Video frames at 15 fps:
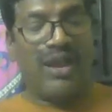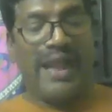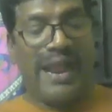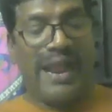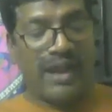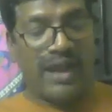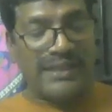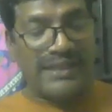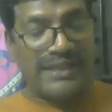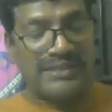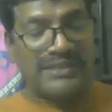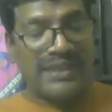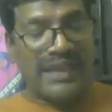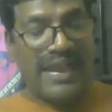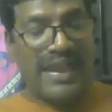And
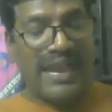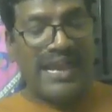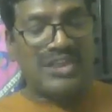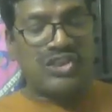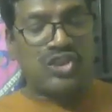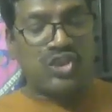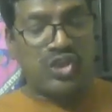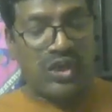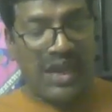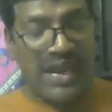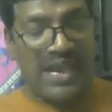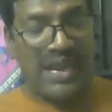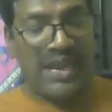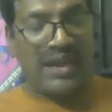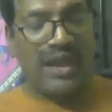others had
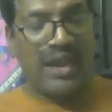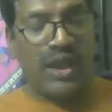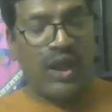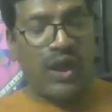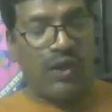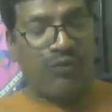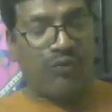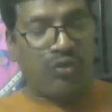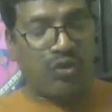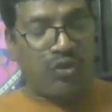trial of